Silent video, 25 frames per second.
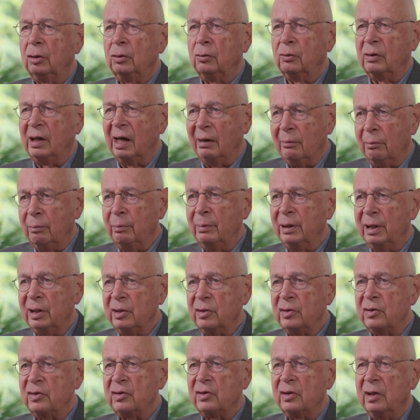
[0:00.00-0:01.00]
to
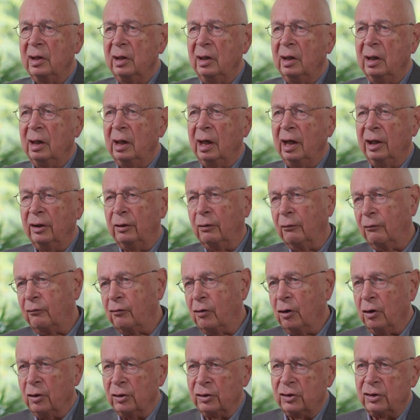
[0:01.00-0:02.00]
governments and,
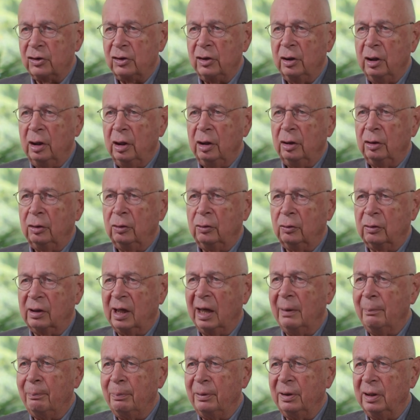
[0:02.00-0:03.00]
of course, to
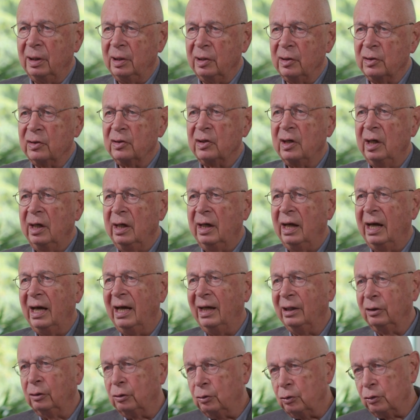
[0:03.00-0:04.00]
companies
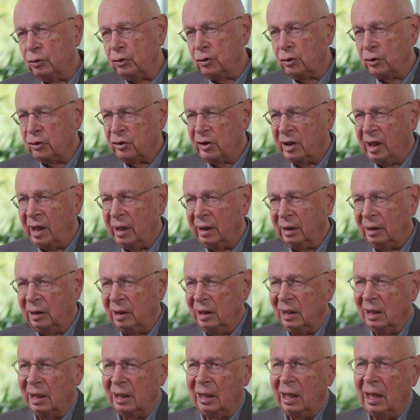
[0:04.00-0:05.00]
and to
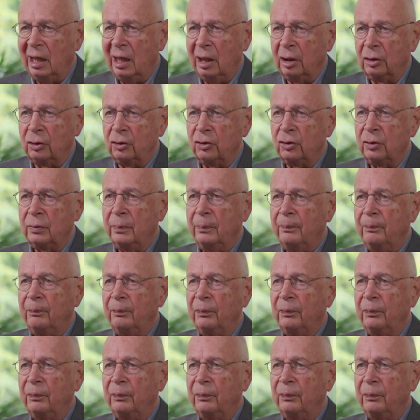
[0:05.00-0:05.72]
society at large.